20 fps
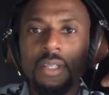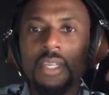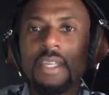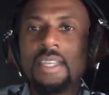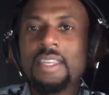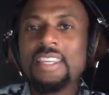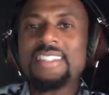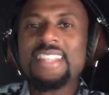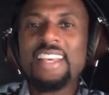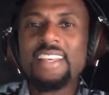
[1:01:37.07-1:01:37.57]
he,
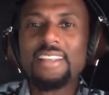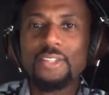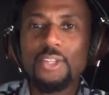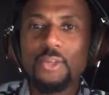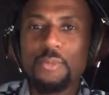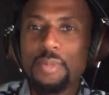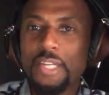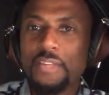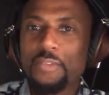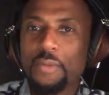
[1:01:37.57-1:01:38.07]
he's like a
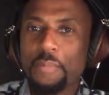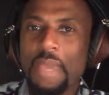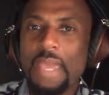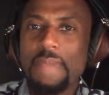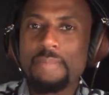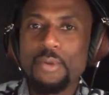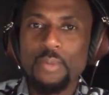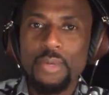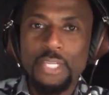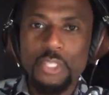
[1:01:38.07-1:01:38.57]
little bit of a
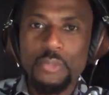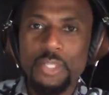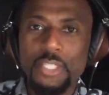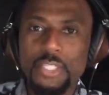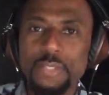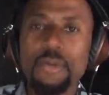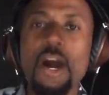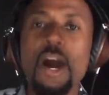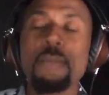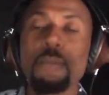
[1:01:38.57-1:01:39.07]
baby when he's with
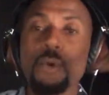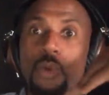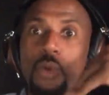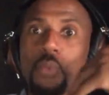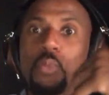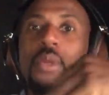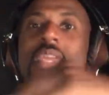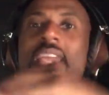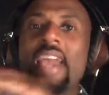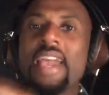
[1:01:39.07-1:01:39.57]
his mom. But
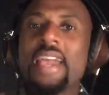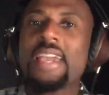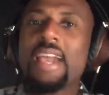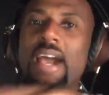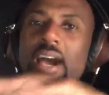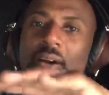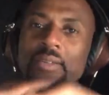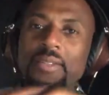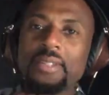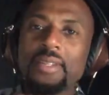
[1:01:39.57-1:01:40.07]
when we hang
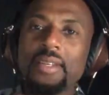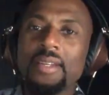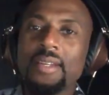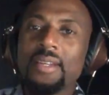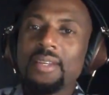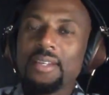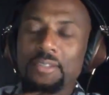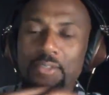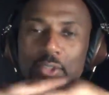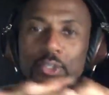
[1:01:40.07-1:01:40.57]
out,
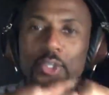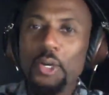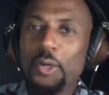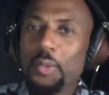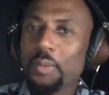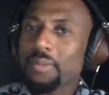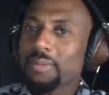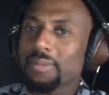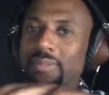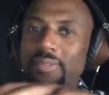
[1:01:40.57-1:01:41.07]
you
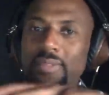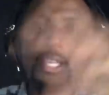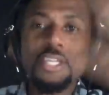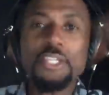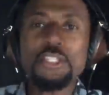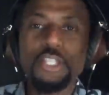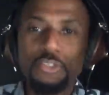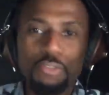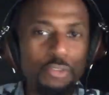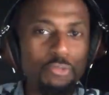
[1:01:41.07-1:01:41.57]
know,
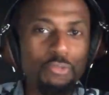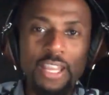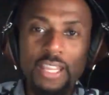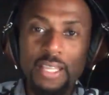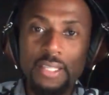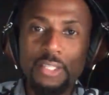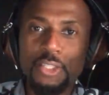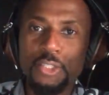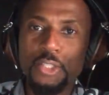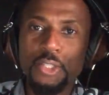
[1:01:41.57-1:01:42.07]
he's a
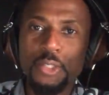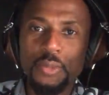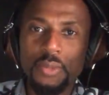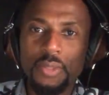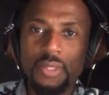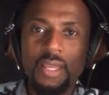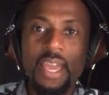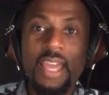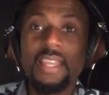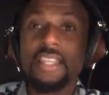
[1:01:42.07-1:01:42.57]
regular
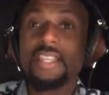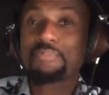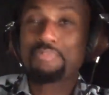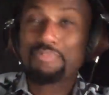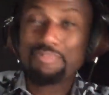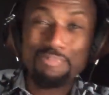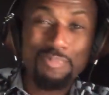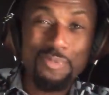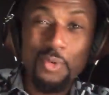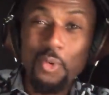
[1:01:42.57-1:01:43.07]
dude, and he's
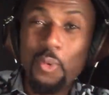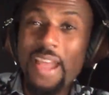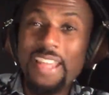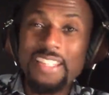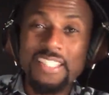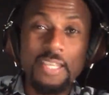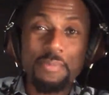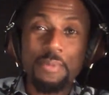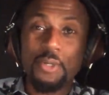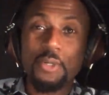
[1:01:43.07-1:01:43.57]

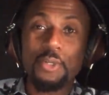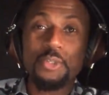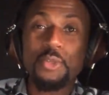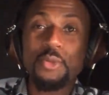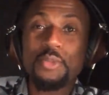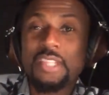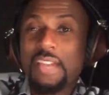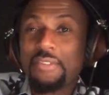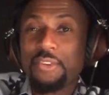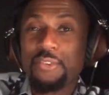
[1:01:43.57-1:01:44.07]
quite typical.
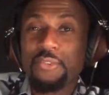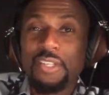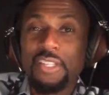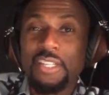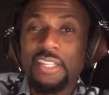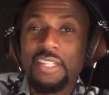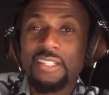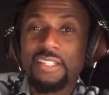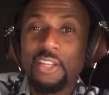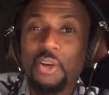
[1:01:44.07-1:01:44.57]
You'd never
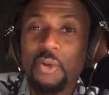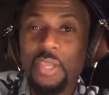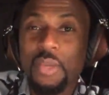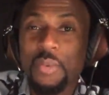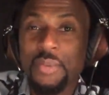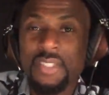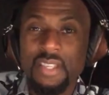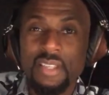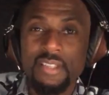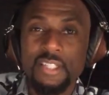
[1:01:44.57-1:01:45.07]
really know
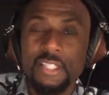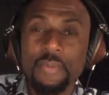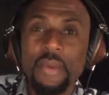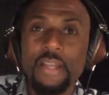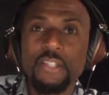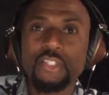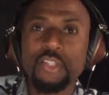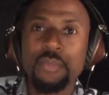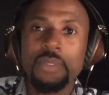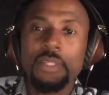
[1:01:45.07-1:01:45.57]
he was on the
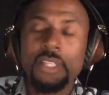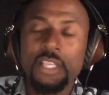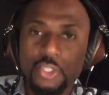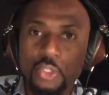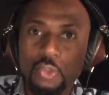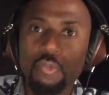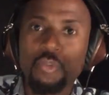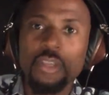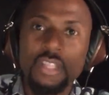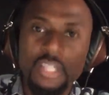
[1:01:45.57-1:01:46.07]
spectrum unless
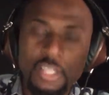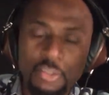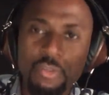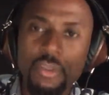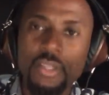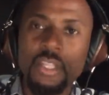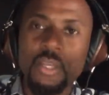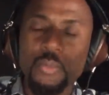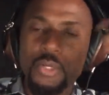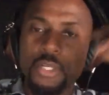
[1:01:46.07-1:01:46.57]
you really,
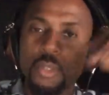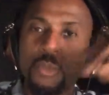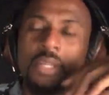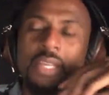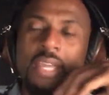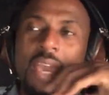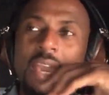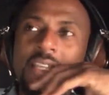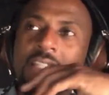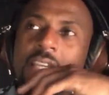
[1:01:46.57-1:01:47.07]
really were to
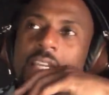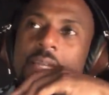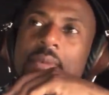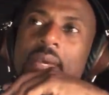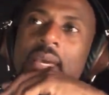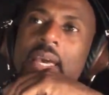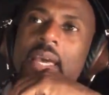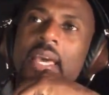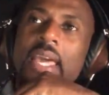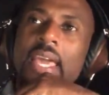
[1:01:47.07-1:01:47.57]
engage
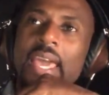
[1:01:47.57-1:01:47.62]
him.